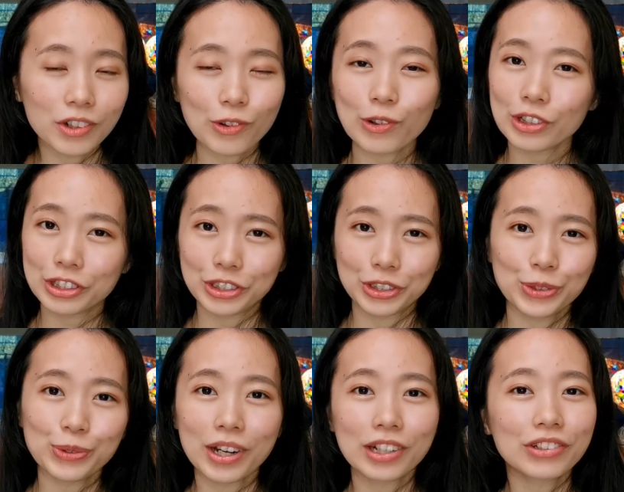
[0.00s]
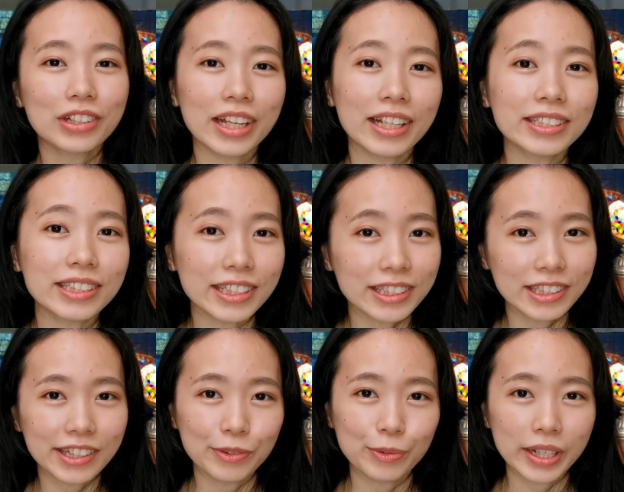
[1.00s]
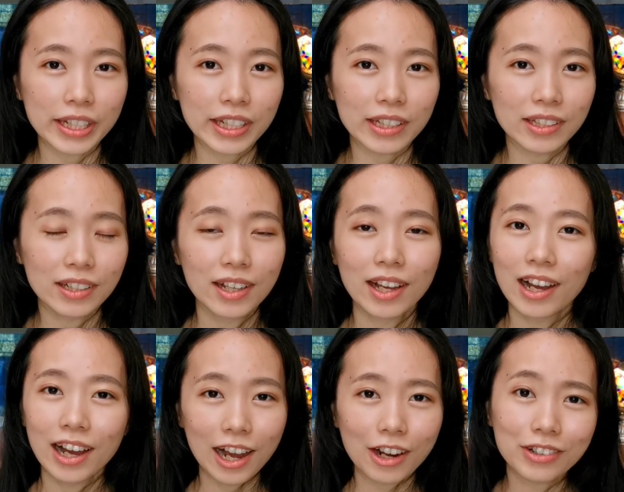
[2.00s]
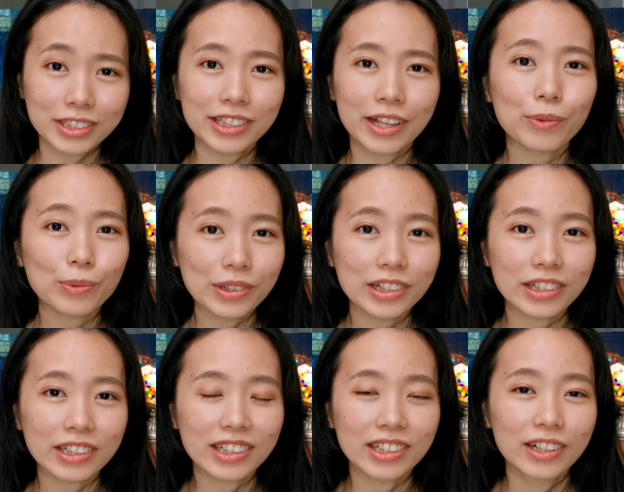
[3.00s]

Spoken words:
or 260 ringgit. How does that work?